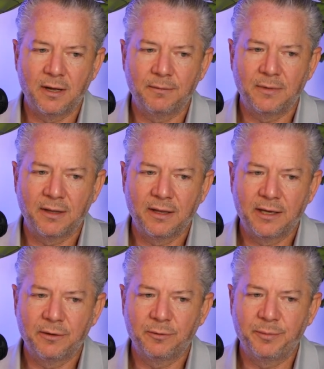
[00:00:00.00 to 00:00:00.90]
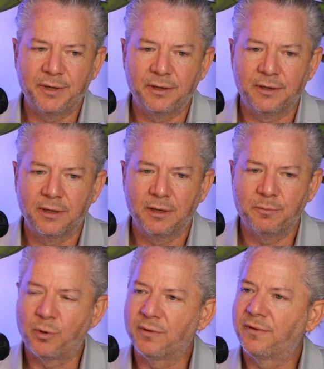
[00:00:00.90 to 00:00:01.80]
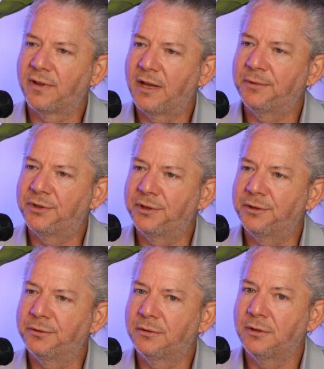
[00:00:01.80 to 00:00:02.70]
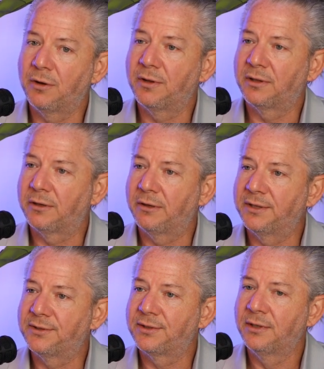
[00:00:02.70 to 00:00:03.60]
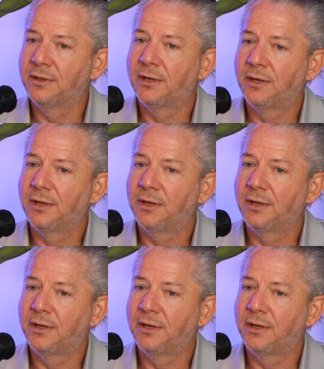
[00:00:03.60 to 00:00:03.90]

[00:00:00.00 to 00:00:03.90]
I think it will be important for them to know that there is